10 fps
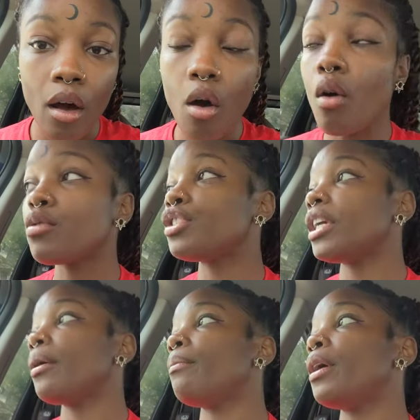Oh,
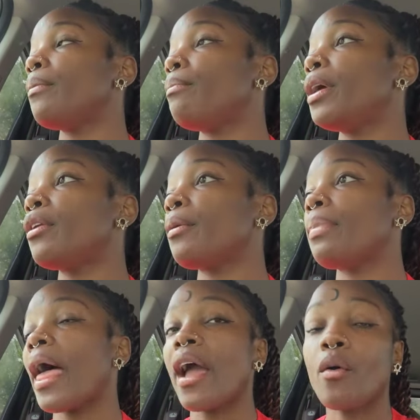she a bitter
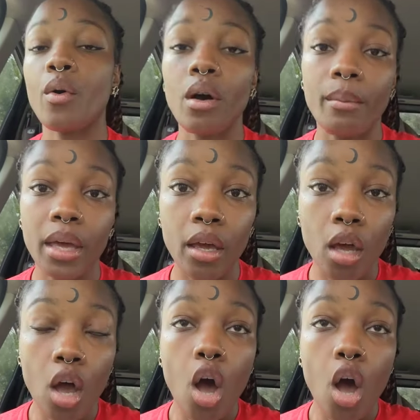black woman.